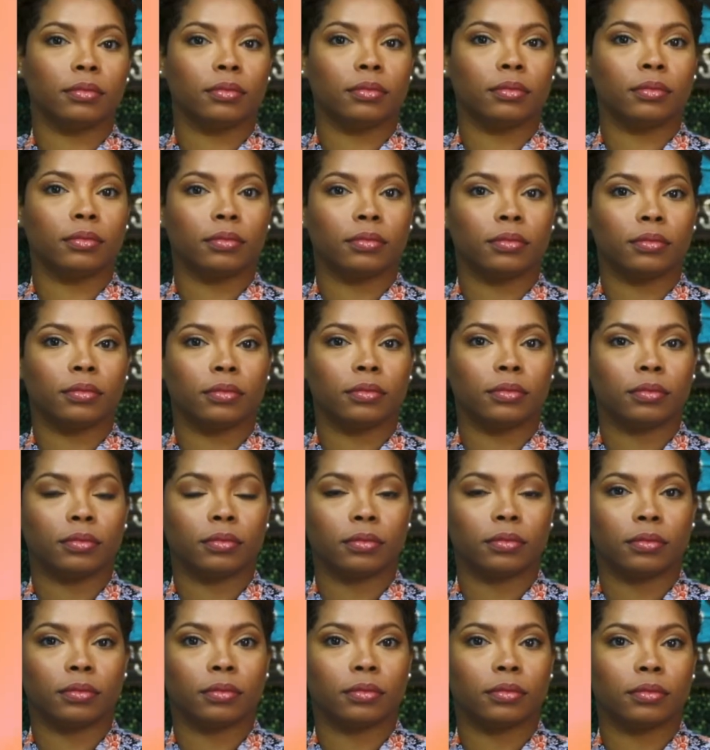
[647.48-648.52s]

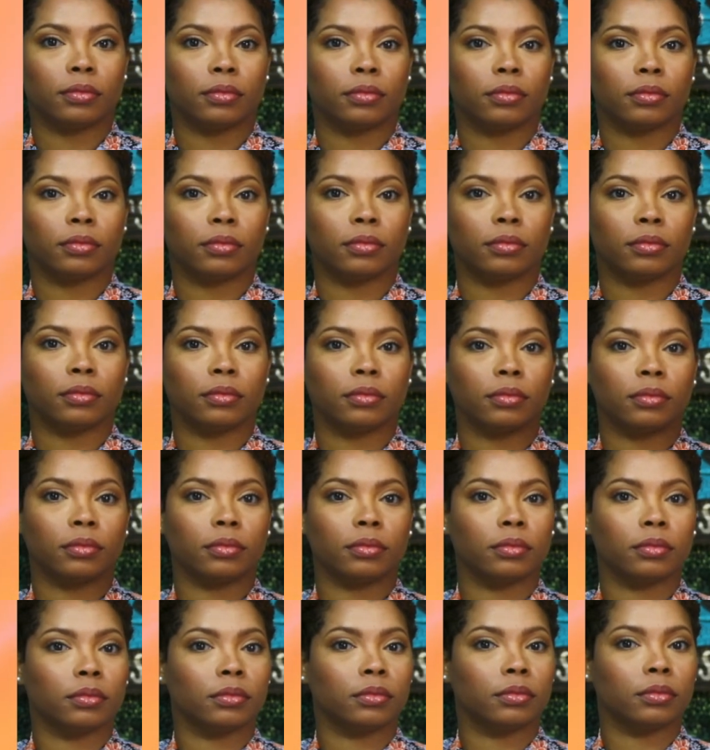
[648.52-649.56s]

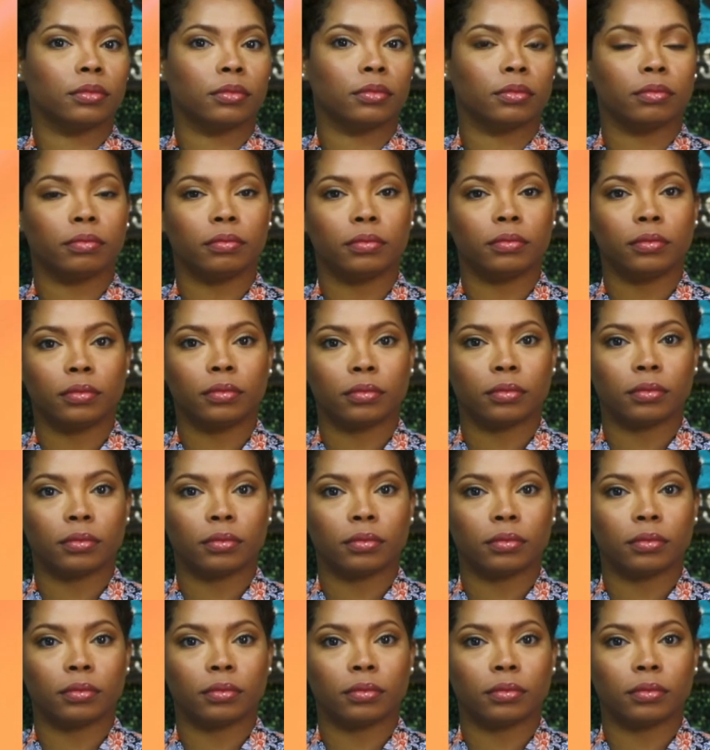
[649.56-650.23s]
The person shown says nothing.